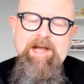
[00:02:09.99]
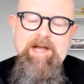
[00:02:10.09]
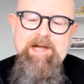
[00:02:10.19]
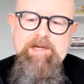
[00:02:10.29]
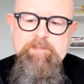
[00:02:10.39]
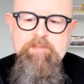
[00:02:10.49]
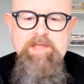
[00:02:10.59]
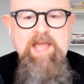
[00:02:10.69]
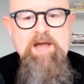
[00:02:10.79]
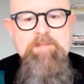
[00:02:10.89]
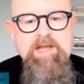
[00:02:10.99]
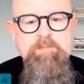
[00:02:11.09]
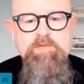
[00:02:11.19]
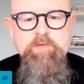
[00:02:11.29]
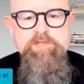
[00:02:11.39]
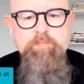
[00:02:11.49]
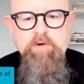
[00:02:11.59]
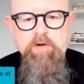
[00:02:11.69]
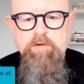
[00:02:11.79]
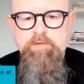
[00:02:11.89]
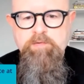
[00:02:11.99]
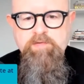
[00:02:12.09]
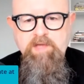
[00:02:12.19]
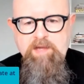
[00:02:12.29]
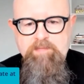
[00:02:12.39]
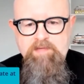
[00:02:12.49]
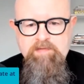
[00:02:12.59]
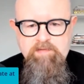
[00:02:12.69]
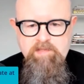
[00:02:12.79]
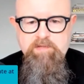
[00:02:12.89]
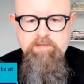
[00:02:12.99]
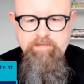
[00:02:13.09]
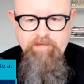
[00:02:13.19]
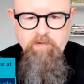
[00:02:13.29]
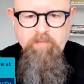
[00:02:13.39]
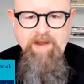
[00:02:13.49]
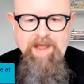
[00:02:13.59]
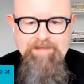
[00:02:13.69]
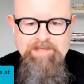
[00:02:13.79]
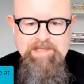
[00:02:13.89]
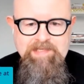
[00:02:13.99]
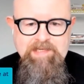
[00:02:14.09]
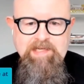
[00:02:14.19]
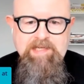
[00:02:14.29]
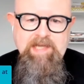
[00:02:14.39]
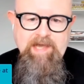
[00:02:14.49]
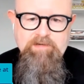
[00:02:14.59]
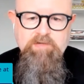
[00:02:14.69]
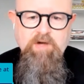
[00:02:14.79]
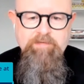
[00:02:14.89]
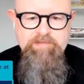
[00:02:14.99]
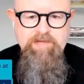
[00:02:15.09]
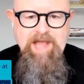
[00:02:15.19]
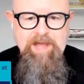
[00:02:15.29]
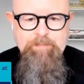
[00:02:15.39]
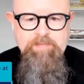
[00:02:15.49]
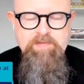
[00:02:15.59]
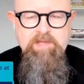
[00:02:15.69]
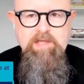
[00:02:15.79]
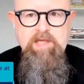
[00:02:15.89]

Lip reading: Yeah, my name is Rich Burroughs. I'm a senior developer advocate at Loft Labs.